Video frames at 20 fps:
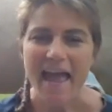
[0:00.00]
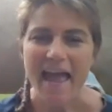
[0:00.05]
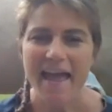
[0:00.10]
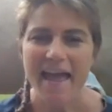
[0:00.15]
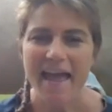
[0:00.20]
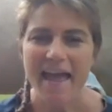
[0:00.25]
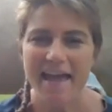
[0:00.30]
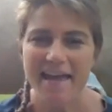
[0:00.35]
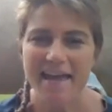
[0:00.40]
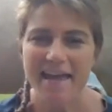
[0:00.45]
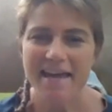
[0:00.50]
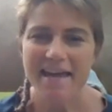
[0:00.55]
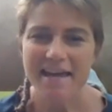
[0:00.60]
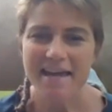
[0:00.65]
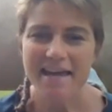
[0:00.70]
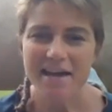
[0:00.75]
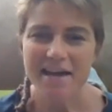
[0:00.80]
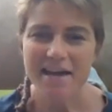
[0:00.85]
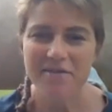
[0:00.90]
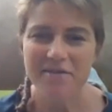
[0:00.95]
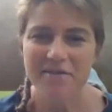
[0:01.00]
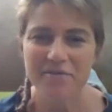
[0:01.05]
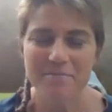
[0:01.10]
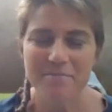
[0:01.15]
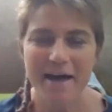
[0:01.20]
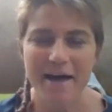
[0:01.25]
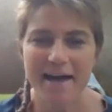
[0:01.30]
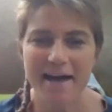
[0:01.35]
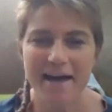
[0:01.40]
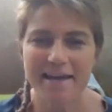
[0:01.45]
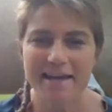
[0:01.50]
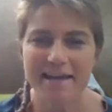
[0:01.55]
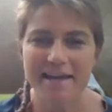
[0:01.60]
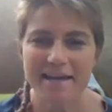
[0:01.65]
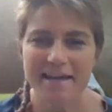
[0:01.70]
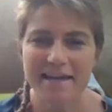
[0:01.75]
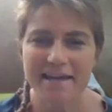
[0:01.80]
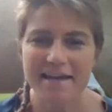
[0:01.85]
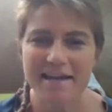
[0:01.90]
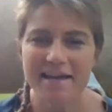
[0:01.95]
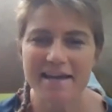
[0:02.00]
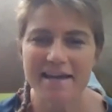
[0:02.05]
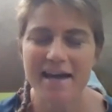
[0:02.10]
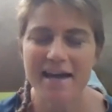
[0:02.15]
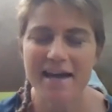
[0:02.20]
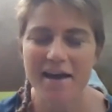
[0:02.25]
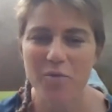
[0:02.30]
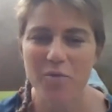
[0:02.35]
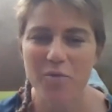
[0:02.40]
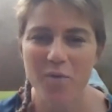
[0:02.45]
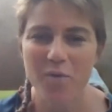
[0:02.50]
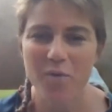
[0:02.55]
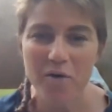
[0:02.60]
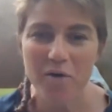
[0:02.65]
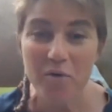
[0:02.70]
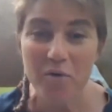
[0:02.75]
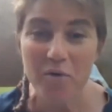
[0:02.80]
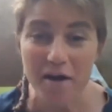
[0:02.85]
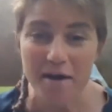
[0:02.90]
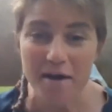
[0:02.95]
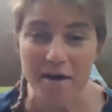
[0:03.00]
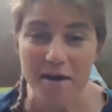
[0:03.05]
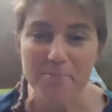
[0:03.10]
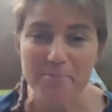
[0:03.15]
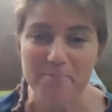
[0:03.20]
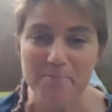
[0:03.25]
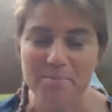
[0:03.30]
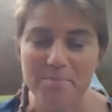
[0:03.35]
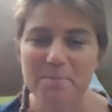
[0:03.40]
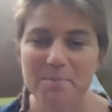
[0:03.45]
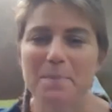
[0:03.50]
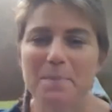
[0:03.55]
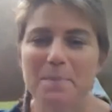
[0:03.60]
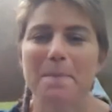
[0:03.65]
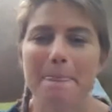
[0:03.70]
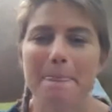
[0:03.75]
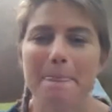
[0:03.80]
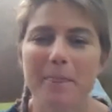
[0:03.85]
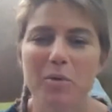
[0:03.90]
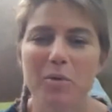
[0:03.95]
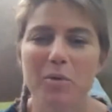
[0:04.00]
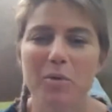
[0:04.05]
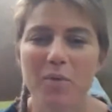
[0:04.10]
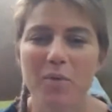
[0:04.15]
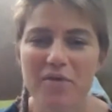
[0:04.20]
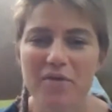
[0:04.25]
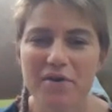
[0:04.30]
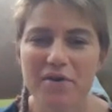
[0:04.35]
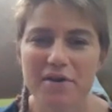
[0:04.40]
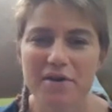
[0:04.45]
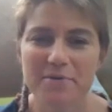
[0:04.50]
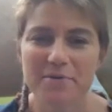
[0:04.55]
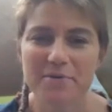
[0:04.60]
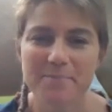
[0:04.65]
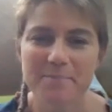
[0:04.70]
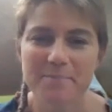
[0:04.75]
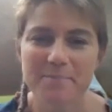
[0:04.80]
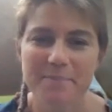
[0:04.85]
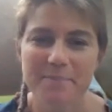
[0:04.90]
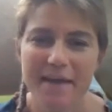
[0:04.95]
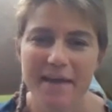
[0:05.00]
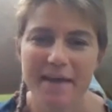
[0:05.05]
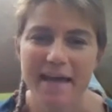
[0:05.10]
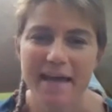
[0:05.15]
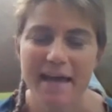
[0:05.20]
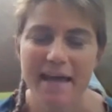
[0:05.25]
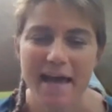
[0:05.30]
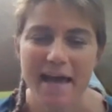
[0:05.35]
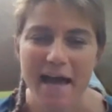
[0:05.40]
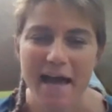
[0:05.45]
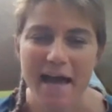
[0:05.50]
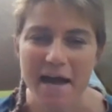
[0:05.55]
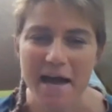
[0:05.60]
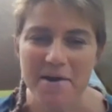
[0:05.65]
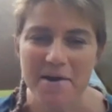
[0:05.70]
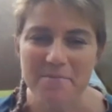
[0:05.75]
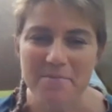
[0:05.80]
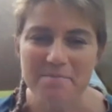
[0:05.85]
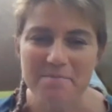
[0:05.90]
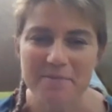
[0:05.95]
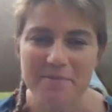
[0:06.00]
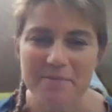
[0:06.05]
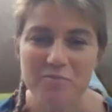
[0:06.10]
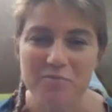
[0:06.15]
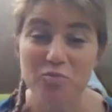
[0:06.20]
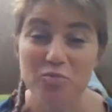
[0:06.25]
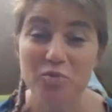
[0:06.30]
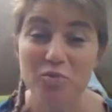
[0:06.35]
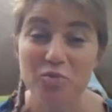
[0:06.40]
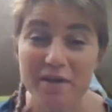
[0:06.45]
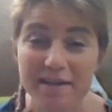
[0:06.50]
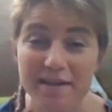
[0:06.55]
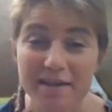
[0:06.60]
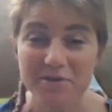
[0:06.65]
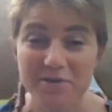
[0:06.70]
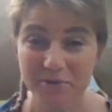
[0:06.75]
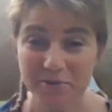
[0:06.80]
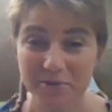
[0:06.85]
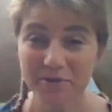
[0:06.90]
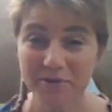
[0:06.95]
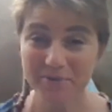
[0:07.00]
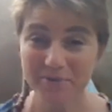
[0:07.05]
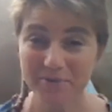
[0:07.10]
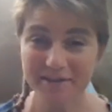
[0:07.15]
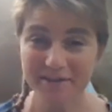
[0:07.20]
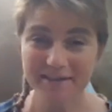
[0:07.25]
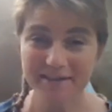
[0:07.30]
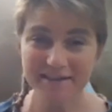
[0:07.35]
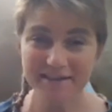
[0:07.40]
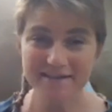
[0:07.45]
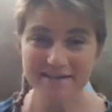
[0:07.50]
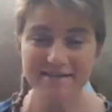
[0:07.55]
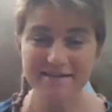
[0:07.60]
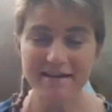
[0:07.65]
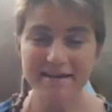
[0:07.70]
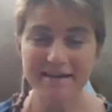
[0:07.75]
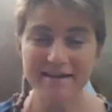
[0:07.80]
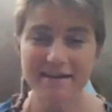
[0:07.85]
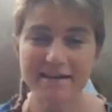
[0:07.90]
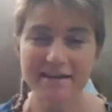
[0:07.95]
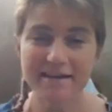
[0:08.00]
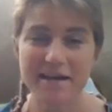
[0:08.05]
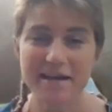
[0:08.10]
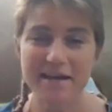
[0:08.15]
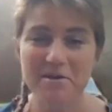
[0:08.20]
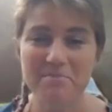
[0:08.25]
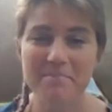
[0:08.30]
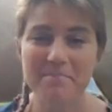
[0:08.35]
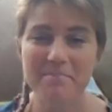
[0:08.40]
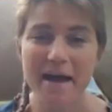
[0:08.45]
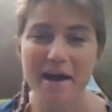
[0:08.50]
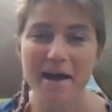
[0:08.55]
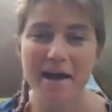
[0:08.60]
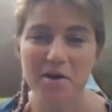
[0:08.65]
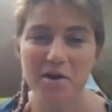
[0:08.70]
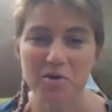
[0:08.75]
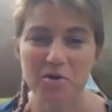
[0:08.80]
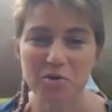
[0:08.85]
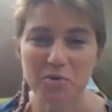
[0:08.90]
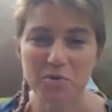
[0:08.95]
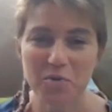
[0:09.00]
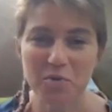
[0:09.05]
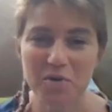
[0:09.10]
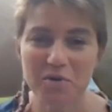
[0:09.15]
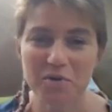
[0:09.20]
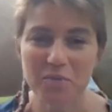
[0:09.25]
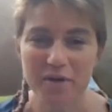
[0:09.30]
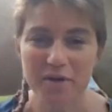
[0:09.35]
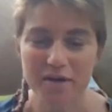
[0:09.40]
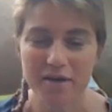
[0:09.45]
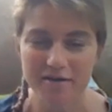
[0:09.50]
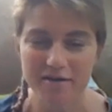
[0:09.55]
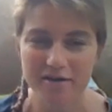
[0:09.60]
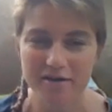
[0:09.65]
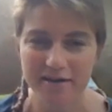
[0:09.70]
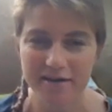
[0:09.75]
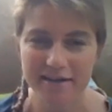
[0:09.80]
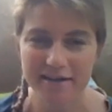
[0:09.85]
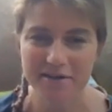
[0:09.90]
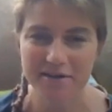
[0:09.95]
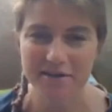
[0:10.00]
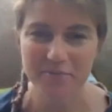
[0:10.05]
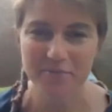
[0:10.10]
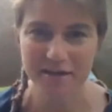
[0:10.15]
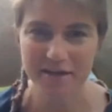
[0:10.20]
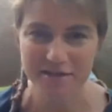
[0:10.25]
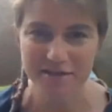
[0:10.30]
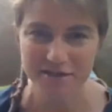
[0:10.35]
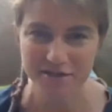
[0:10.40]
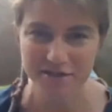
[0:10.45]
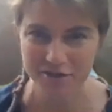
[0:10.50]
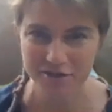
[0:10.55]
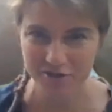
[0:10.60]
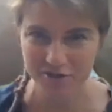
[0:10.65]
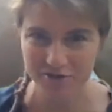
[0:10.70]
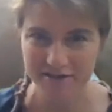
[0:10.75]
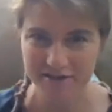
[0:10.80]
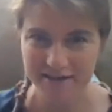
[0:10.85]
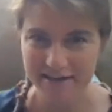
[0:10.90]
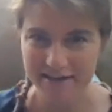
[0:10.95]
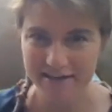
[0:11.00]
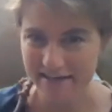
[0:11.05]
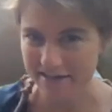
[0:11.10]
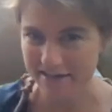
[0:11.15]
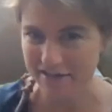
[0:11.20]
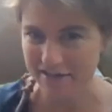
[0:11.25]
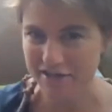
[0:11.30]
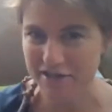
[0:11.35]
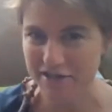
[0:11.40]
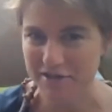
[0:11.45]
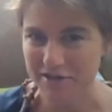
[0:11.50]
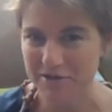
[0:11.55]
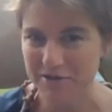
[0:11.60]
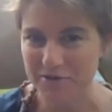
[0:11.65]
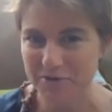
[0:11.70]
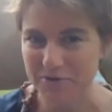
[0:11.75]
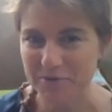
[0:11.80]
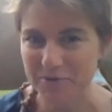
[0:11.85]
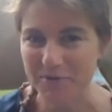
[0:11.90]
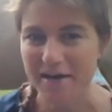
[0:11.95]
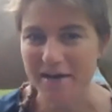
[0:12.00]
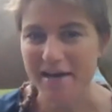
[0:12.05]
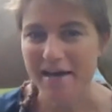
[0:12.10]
Hey, everybody. Welcome. Welcome. Really, really, really excited about what we are getting ready to journey into